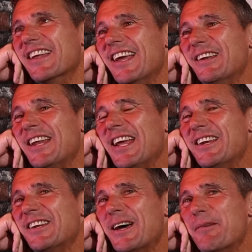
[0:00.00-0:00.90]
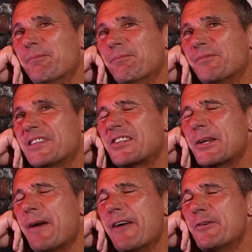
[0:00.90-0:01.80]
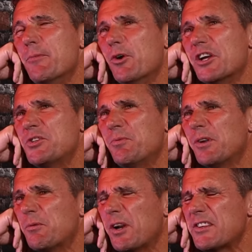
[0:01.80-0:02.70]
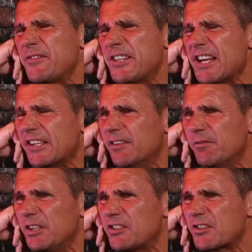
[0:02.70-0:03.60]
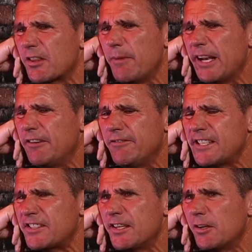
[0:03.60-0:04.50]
And and um, so you pay off your mortgage. What else have you done? You you just got the money invested, or?